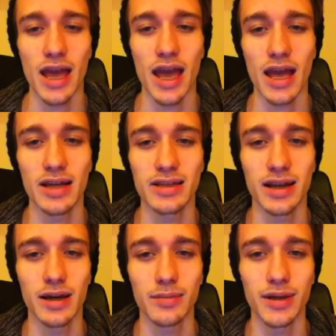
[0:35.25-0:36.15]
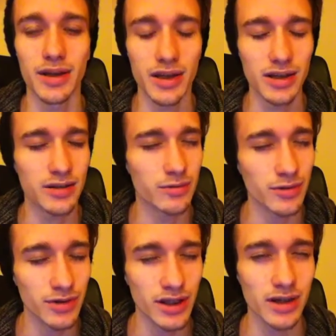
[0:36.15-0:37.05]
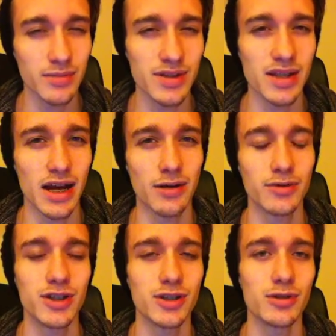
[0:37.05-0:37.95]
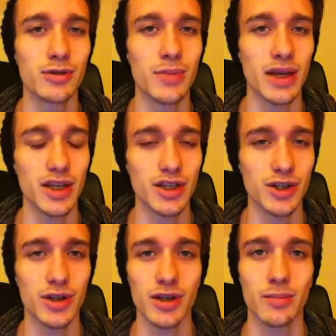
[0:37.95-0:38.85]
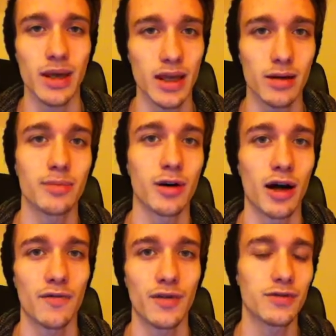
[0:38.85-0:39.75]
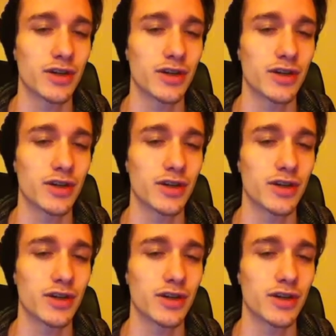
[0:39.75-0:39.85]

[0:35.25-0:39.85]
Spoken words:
And it really comes down to making sure that you're making a profit,